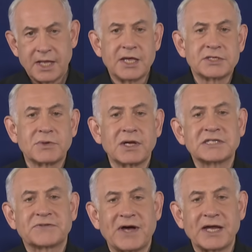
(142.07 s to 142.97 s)
Israel
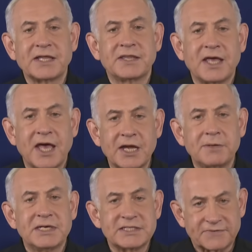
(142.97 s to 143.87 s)
is fighting the
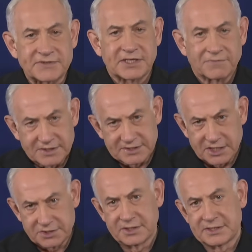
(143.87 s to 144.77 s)
enemies of
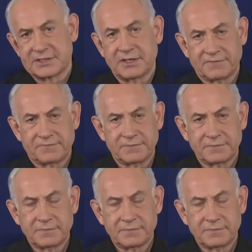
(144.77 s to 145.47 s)
civilization itself.